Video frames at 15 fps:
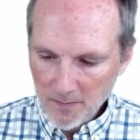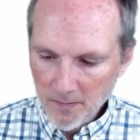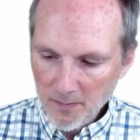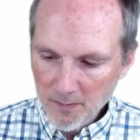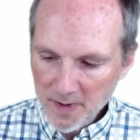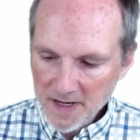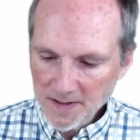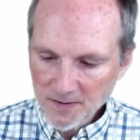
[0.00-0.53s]

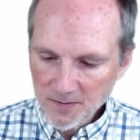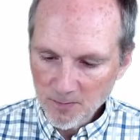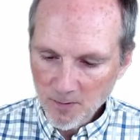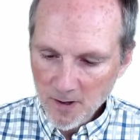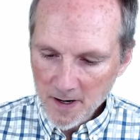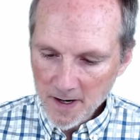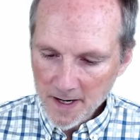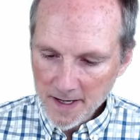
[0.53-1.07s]
beats
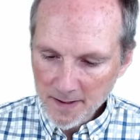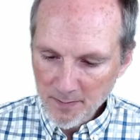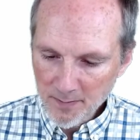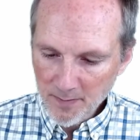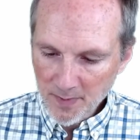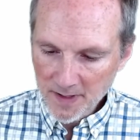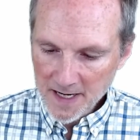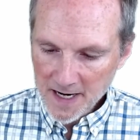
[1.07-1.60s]
y,
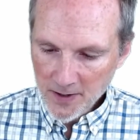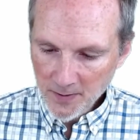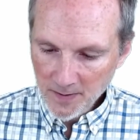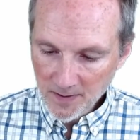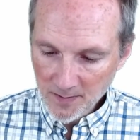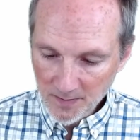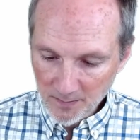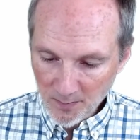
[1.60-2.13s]
but now in
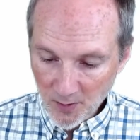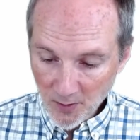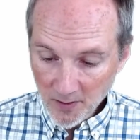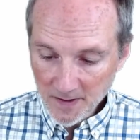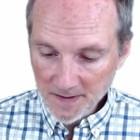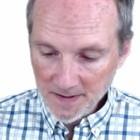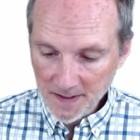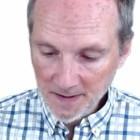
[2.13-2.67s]
the
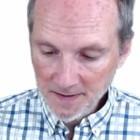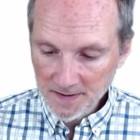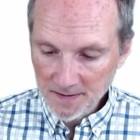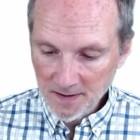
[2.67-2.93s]
Borda sense,